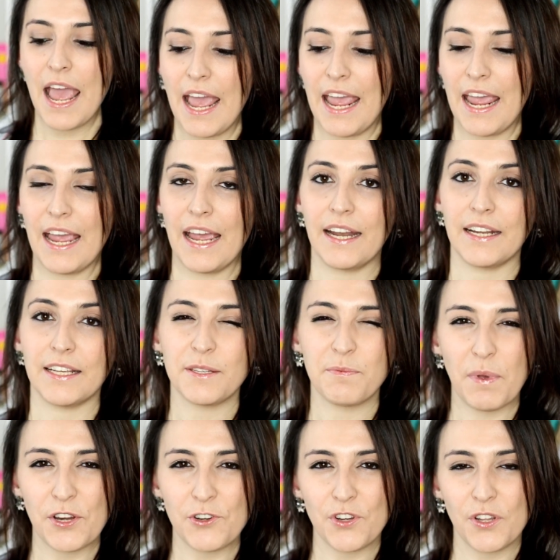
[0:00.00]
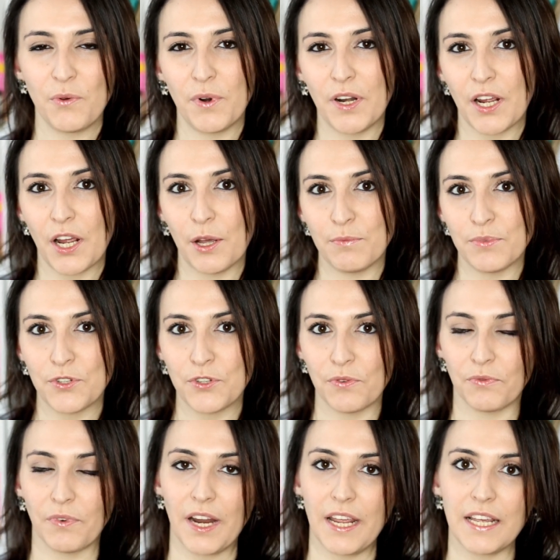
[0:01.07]
and especially when it comes to
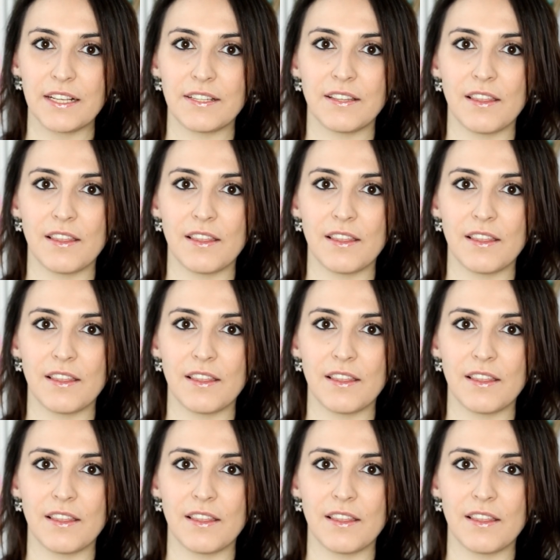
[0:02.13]
rakes,